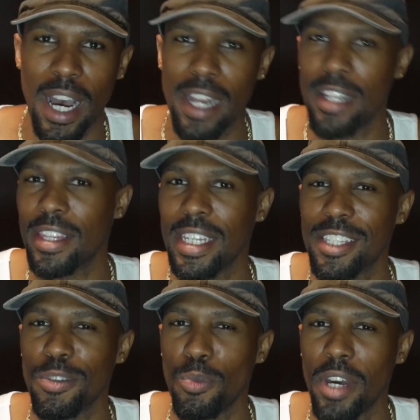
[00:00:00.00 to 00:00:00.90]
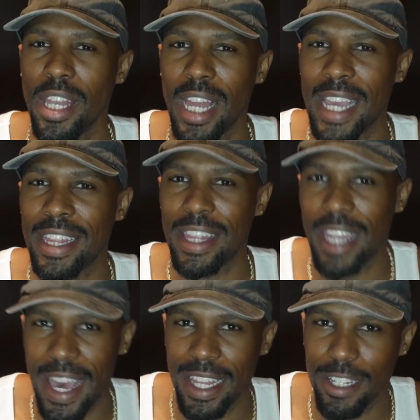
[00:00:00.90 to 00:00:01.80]
I didn't think someone like
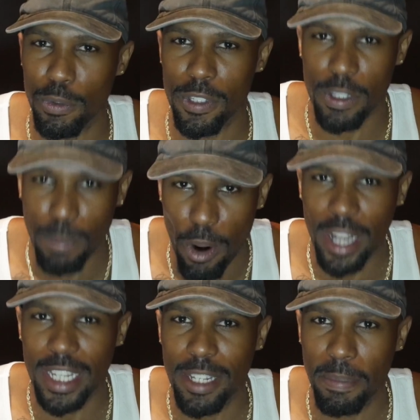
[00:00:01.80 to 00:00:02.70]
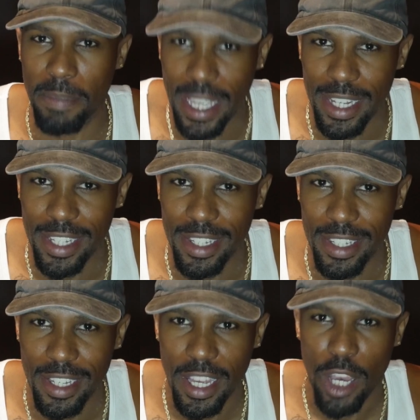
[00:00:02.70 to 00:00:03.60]
that, who's smart and independent,
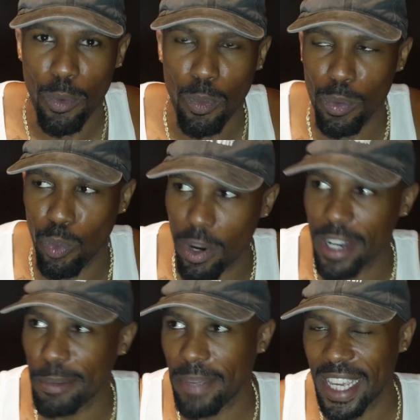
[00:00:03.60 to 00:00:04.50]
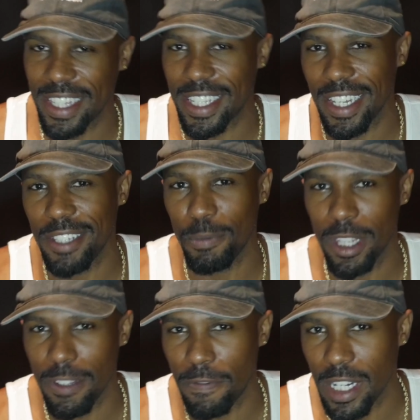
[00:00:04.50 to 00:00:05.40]
would want a man telling them
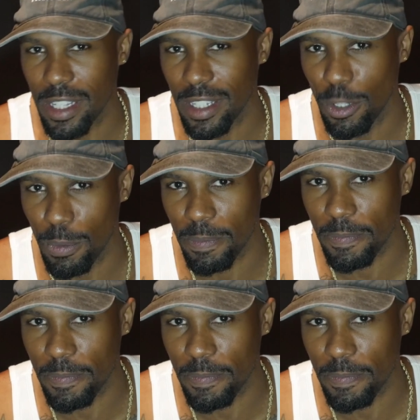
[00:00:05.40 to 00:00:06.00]
what the fuck to do.